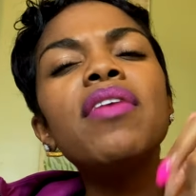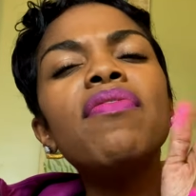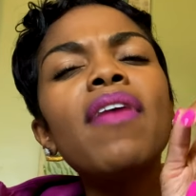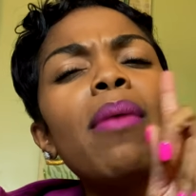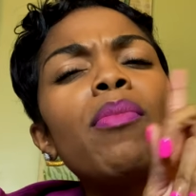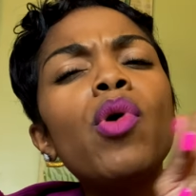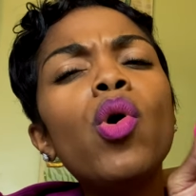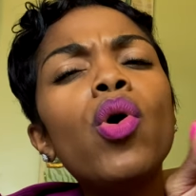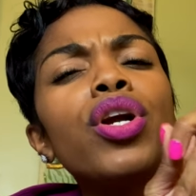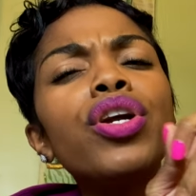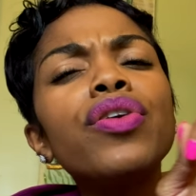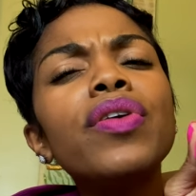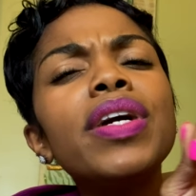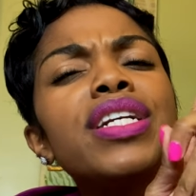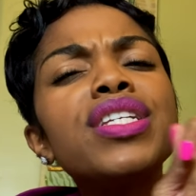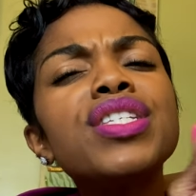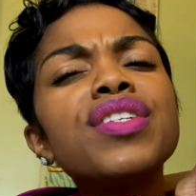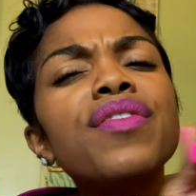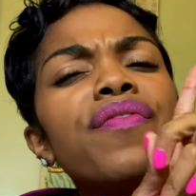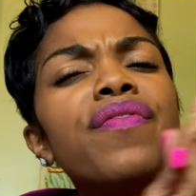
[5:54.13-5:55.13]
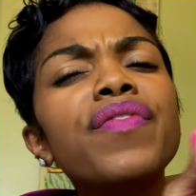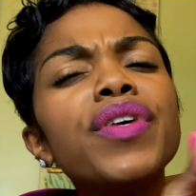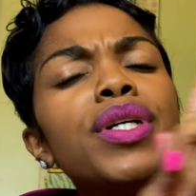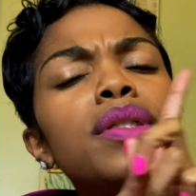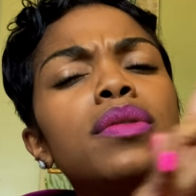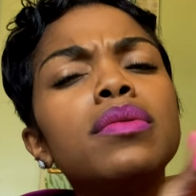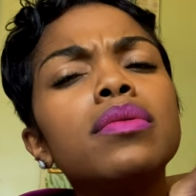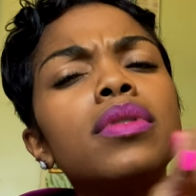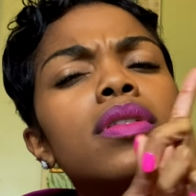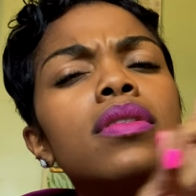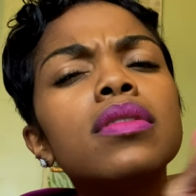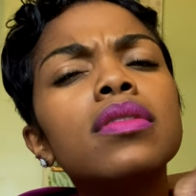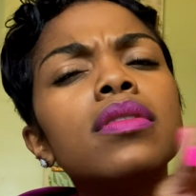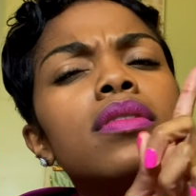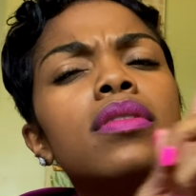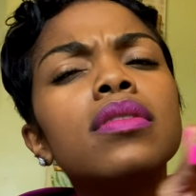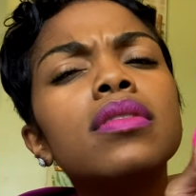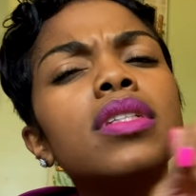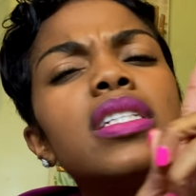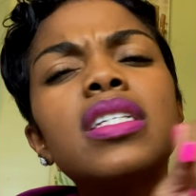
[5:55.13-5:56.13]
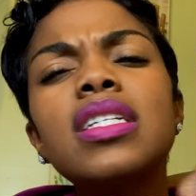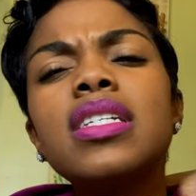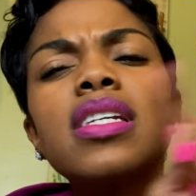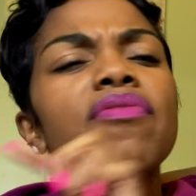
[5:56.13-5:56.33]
If I'm ordering some food, this is